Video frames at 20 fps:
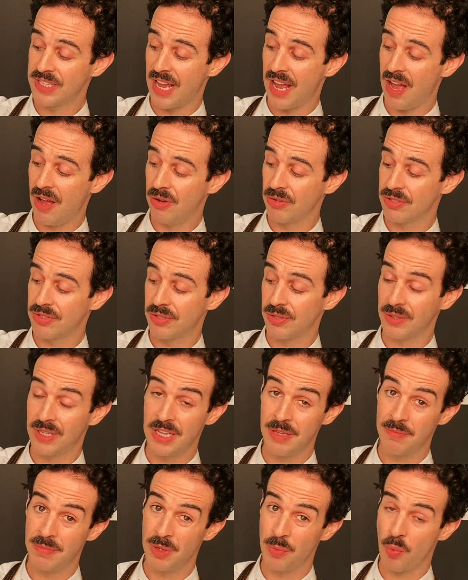a house to
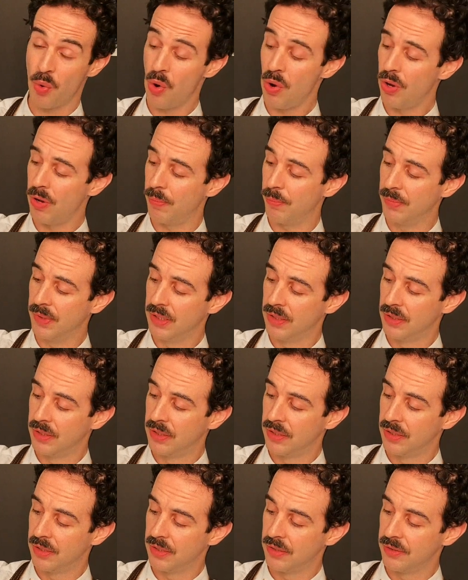keep me warm,"
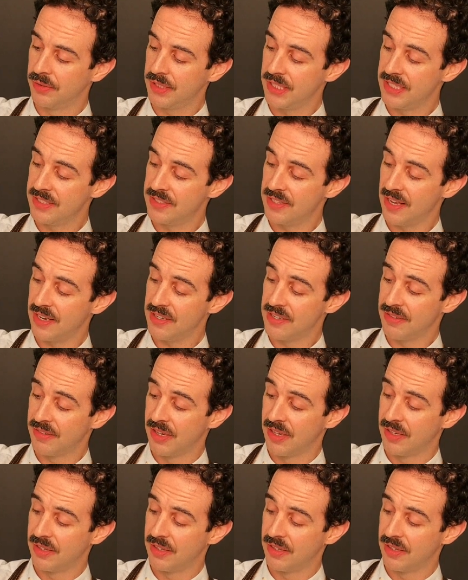he said.